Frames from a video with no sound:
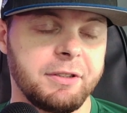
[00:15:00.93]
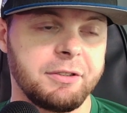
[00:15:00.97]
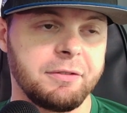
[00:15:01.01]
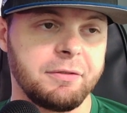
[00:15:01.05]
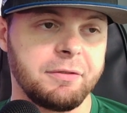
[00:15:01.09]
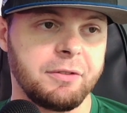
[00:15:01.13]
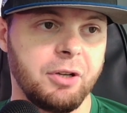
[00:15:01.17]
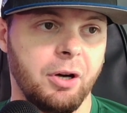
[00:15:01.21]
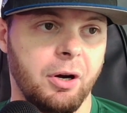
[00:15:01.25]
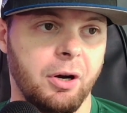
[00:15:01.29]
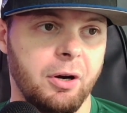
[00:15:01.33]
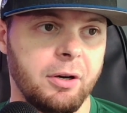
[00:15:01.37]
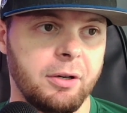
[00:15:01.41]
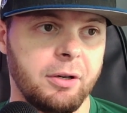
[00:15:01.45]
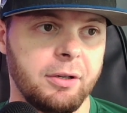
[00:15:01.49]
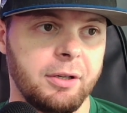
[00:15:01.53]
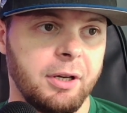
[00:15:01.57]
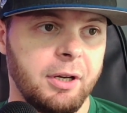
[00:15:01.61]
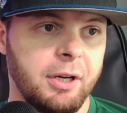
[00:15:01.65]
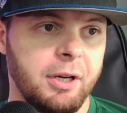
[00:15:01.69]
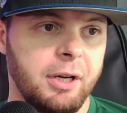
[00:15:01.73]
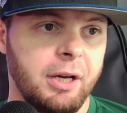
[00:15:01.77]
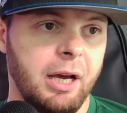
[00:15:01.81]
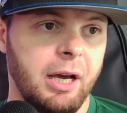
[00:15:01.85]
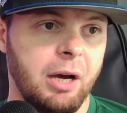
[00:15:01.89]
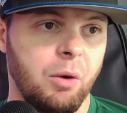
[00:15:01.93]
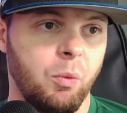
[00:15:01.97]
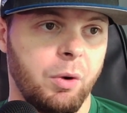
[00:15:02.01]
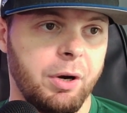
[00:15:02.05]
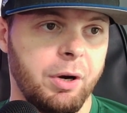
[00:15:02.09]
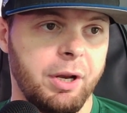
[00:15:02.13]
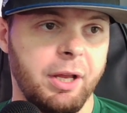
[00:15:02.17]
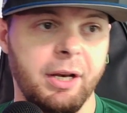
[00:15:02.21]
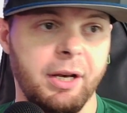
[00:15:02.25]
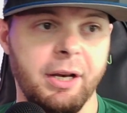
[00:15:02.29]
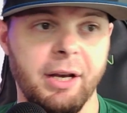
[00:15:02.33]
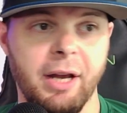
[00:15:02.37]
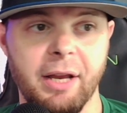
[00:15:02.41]
guard at
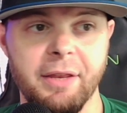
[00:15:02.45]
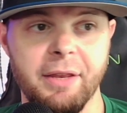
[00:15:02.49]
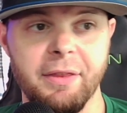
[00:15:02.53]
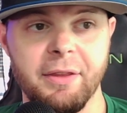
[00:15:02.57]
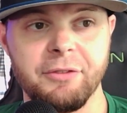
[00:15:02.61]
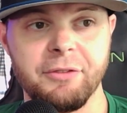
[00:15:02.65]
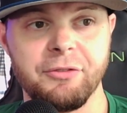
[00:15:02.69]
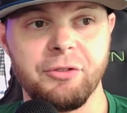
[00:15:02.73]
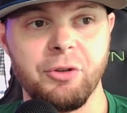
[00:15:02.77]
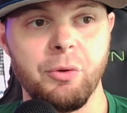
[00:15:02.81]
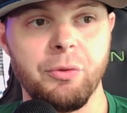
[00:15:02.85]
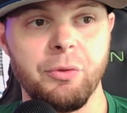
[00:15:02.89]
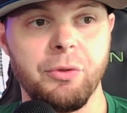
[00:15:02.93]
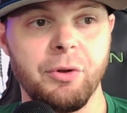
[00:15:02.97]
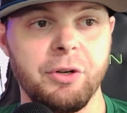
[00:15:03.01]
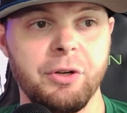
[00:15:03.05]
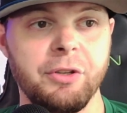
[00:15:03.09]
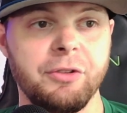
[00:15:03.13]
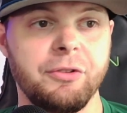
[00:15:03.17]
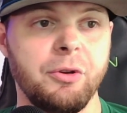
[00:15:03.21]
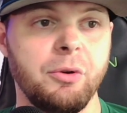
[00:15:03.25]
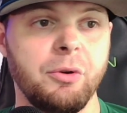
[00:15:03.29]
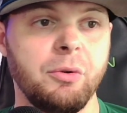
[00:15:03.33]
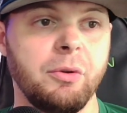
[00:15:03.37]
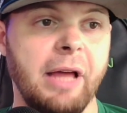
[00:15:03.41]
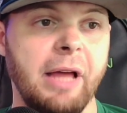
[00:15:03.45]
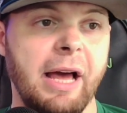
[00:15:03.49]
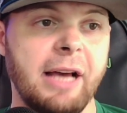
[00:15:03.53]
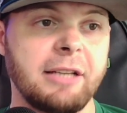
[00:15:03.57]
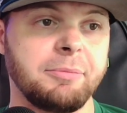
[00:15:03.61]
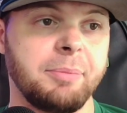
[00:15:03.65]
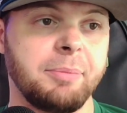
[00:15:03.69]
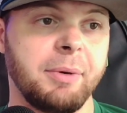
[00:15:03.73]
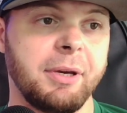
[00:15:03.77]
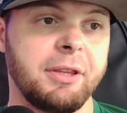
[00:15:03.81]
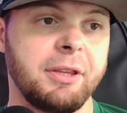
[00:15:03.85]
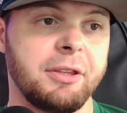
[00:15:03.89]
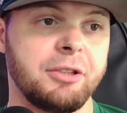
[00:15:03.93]
189. And then 232, last
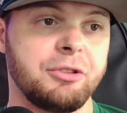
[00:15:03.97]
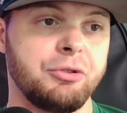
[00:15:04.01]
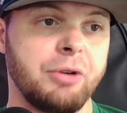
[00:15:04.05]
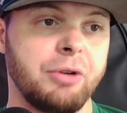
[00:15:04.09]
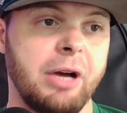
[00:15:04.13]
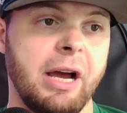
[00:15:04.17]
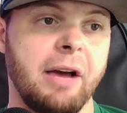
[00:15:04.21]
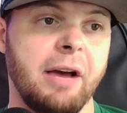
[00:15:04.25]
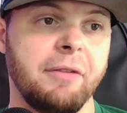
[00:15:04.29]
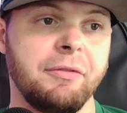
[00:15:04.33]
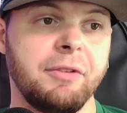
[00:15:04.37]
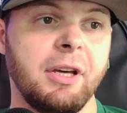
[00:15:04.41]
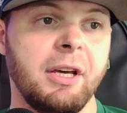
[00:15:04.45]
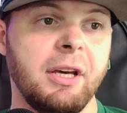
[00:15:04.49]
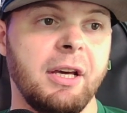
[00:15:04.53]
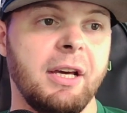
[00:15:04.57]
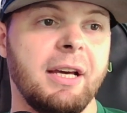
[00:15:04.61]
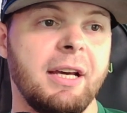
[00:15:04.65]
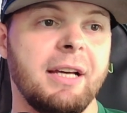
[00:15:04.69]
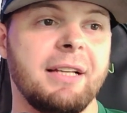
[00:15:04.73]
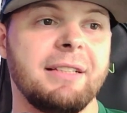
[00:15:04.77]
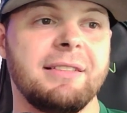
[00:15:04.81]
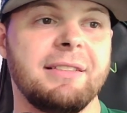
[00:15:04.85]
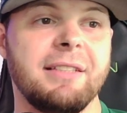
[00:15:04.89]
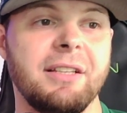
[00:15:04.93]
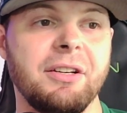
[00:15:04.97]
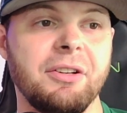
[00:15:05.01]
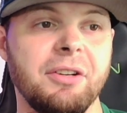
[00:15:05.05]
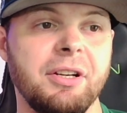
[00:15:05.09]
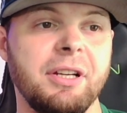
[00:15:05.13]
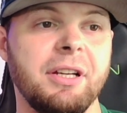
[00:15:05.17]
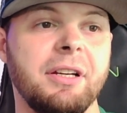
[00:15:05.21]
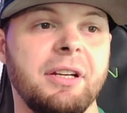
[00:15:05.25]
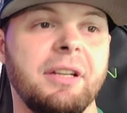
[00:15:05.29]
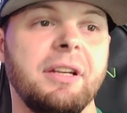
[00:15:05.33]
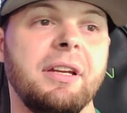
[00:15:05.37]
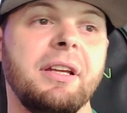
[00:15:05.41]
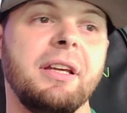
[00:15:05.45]
pick in the draft,
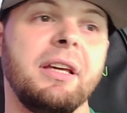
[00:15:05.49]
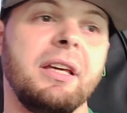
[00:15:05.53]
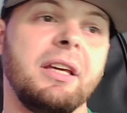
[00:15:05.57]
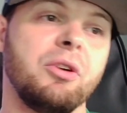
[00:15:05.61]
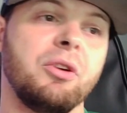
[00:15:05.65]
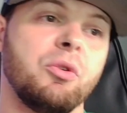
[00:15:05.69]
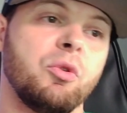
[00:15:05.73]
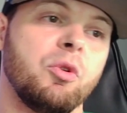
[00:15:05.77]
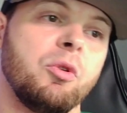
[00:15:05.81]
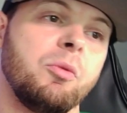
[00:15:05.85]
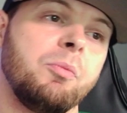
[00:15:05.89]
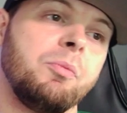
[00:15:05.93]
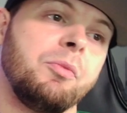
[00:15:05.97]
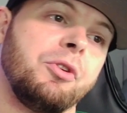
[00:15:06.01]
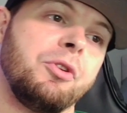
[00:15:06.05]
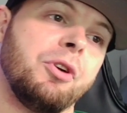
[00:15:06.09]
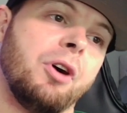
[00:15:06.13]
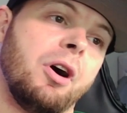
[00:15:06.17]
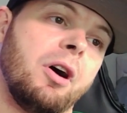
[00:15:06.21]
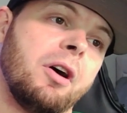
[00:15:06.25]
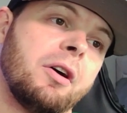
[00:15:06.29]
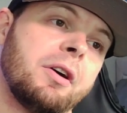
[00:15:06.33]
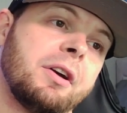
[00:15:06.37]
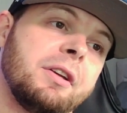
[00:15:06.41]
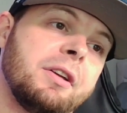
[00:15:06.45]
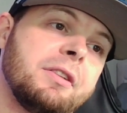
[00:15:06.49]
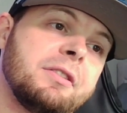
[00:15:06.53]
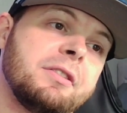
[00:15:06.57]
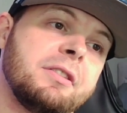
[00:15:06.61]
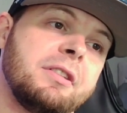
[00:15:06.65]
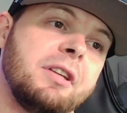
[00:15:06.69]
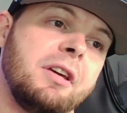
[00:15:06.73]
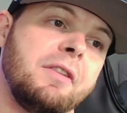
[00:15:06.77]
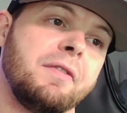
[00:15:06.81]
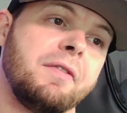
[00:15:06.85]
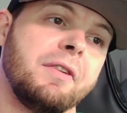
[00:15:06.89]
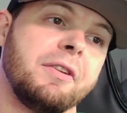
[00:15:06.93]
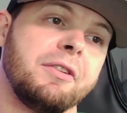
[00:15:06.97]
Tyrion Ingram Dawkins,
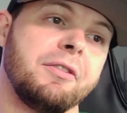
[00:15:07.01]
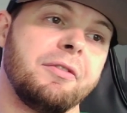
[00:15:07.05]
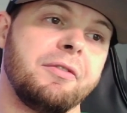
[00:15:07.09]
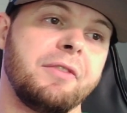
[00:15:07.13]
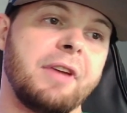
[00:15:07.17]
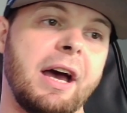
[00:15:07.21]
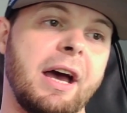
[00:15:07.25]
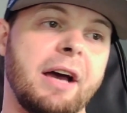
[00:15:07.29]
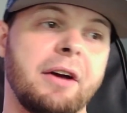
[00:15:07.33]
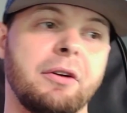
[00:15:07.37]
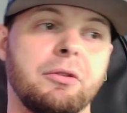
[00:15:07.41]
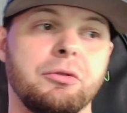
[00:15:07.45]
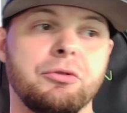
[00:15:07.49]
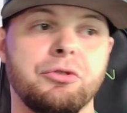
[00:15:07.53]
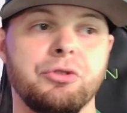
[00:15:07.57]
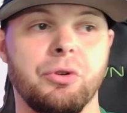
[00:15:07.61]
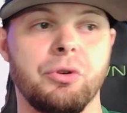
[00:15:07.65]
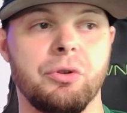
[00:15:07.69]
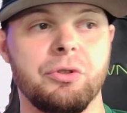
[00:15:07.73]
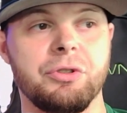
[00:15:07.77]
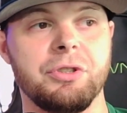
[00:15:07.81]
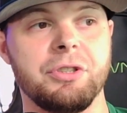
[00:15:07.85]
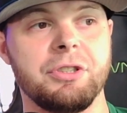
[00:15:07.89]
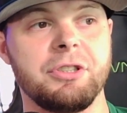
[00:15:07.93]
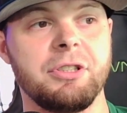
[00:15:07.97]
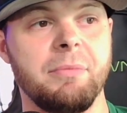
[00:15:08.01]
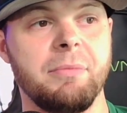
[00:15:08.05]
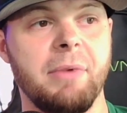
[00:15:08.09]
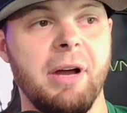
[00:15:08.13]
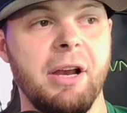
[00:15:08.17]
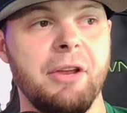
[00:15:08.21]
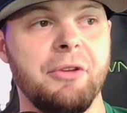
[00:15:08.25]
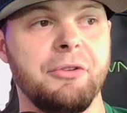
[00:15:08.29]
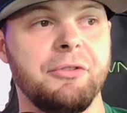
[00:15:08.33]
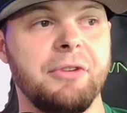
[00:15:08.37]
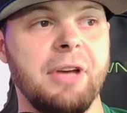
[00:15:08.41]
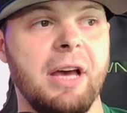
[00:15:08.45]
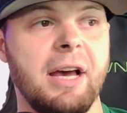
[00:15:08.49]
defensive tackle, Georgia. Somebody
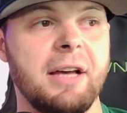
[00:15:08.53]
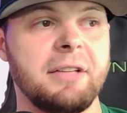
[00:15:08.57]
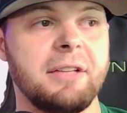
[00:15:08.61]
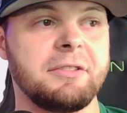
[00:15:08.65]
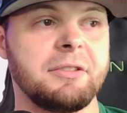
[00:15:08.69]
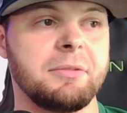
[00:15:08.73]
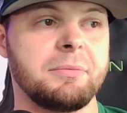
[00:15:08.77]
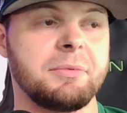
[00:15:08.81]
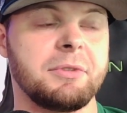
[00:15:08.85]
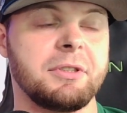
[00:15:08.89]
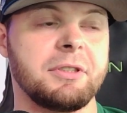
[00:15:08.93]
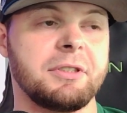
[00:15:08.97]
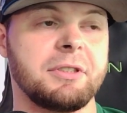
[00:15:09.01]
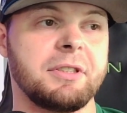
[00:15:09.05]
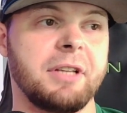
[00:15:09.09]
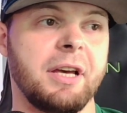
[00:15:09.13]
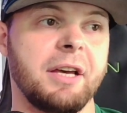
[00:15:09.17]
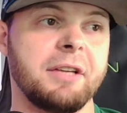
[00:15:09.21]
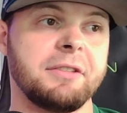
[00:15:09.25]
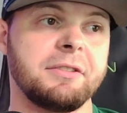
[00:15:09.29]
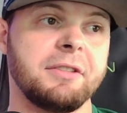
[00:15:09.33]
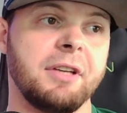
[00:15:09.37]
who's had some success,